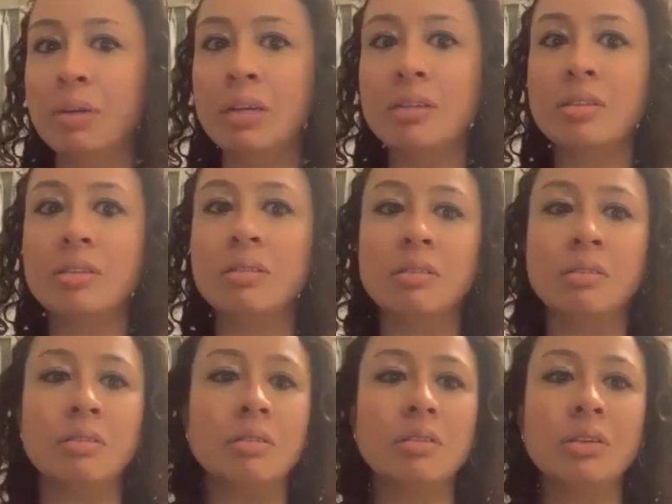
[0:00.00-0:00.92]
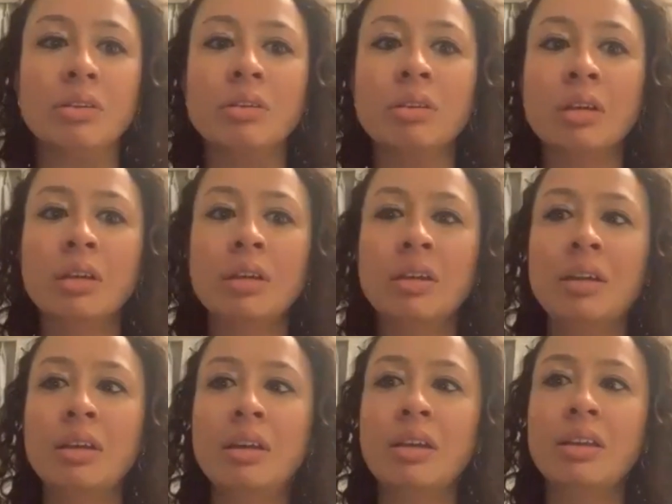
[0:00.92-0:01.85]
person.
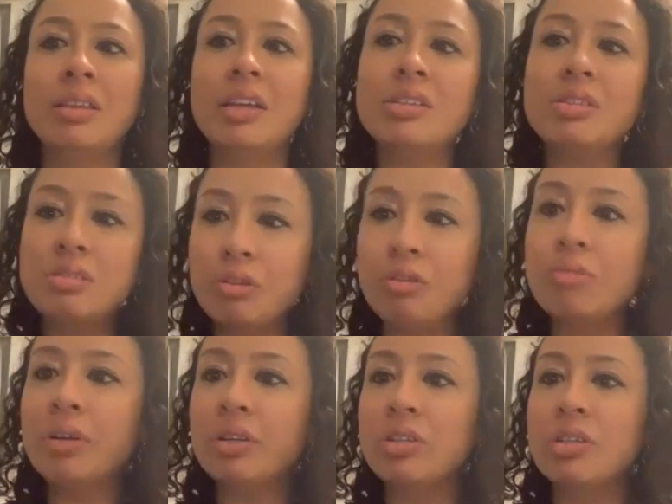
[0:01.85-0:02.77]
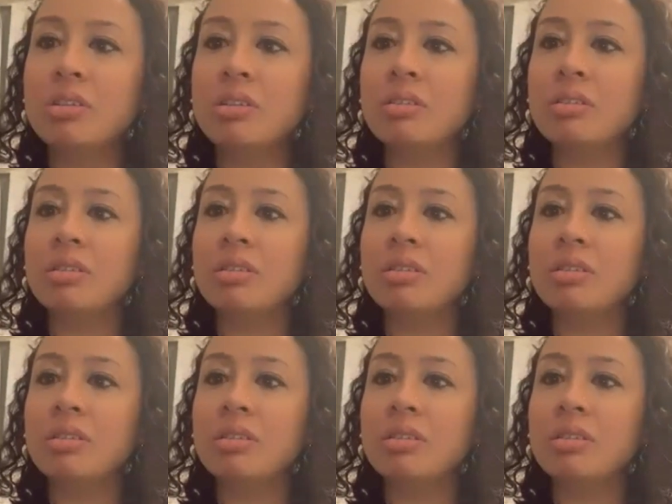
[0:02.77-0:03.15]
There's so much.